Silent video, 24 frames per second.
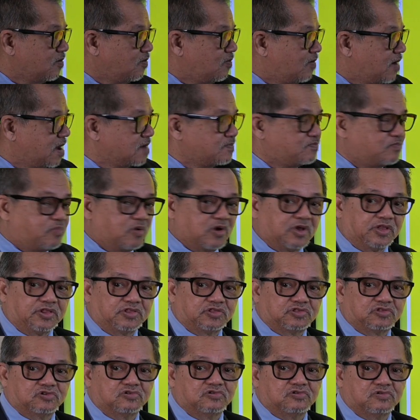
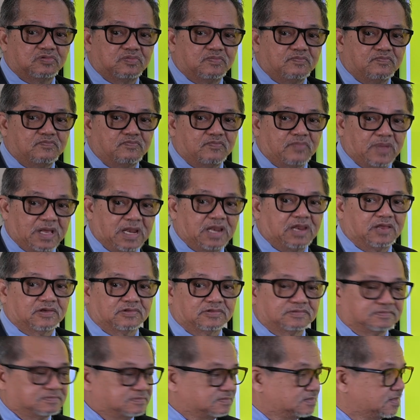1.2
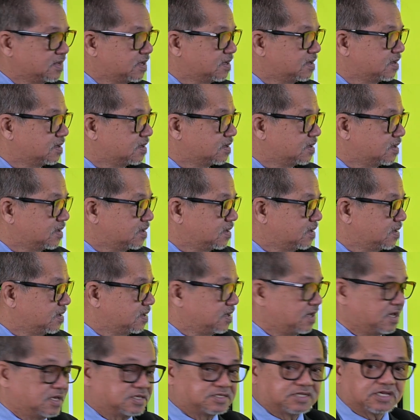million.
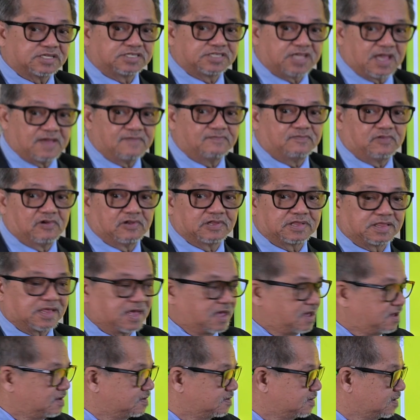It's a shameful
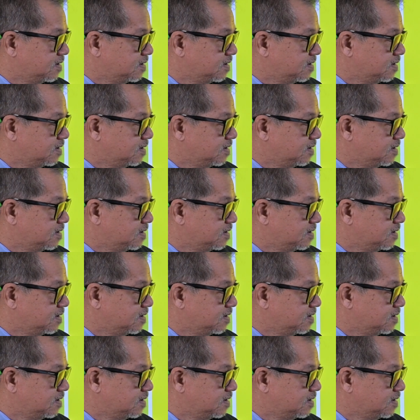thing.